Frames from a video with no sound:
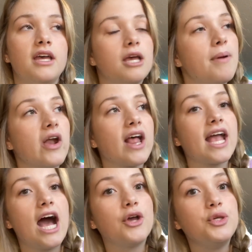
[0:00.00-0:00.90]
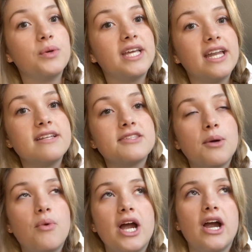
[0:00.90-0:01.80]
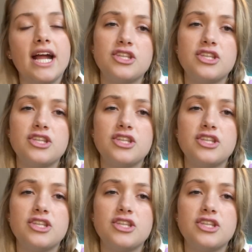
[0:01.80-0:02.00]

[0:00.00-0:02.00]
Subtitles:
compare to like how you would get in somewhere.